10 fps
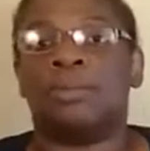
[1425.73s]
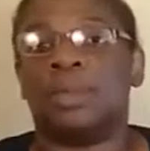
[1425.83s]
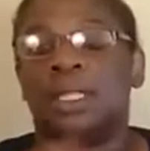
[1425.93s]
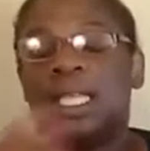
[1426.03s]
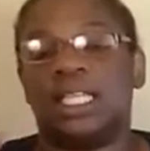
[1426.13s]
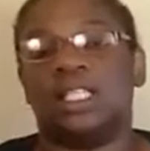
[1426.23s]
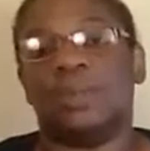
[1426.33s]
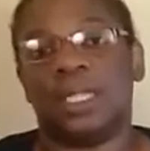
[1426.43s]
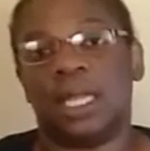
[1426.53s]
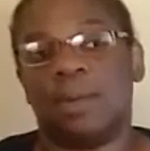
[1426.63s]
they
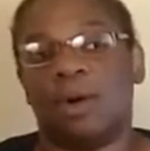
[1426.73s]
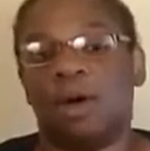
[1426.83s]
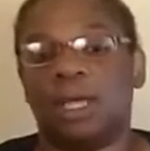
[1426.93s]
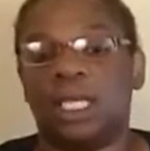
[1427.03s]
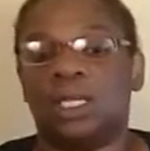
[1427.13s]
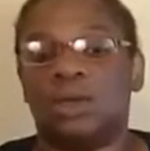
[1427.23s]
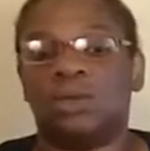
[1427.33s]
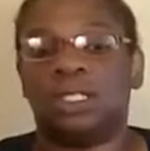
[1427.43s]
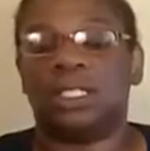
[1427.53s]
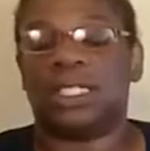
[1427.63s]
split up. All he
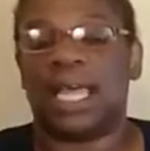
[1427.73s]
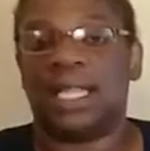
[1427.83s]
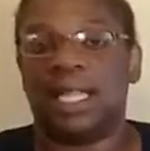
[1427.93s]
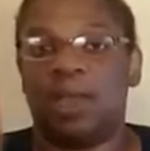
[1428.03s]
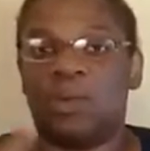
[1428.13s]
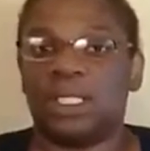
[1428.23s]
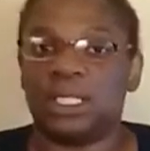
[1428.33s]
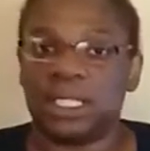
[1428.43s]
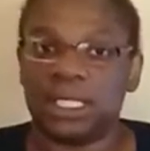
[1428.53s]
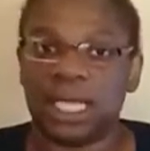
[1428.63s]
knows is that they went to
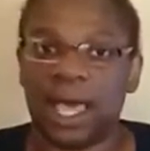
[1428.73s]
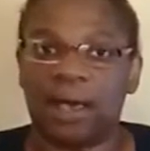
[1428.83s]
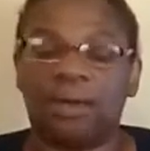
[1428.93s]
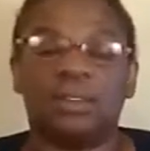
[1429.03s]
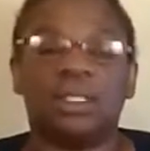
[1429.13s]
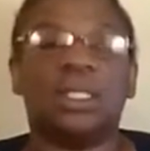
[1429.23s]
this house.